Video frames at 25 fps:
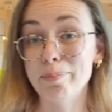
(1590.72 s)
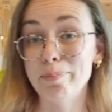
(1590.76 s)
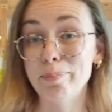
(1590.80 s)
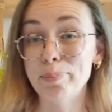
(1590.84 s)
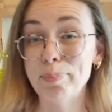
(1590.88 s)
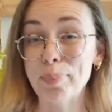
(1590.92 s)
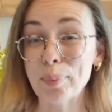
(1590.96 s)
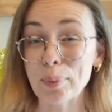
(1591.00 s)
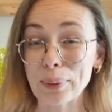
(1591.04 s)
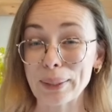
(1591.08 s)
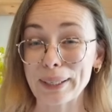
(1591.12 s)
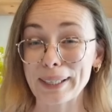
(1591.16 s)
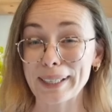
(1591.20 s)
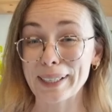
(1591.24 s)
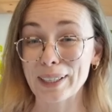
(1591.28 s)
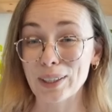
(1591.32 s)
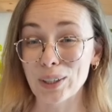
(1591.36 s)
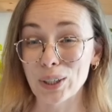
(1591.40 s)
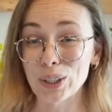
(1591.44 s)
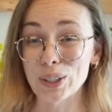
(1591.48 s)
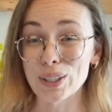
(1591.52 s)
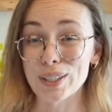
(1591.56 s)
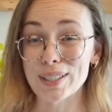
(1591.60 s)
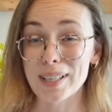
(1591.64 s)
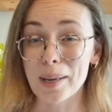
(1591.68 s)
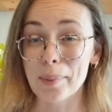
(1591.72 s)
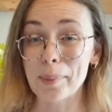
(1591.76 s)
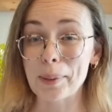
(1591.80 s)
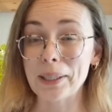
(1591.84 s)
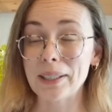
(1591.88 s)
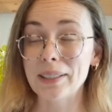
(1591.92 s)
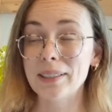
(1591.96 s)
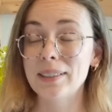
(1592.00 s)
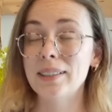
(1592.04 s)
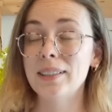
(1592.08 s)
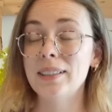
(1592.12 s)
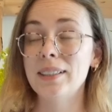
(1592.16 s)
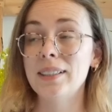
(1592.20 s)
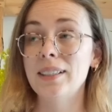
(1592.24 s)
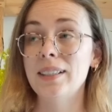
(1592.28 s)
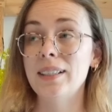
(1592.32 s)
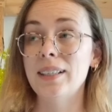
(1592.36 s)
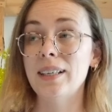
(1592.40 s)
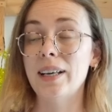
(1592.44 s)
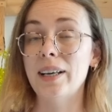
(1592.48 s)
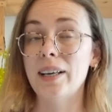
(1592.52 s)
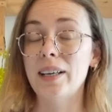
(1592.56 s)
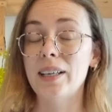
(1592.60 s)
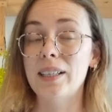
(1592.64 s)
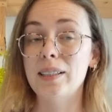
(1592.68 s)
boiling hot summer.
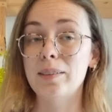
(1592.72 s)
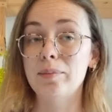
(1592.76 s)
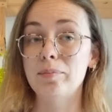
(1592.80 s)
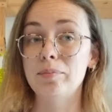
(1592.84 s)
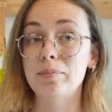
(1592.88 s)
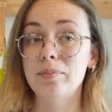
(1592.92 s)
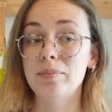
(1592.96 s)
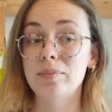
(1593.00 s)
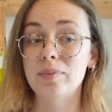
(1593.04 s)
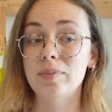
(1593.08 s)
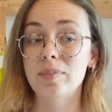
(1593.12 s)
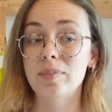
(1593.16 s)
And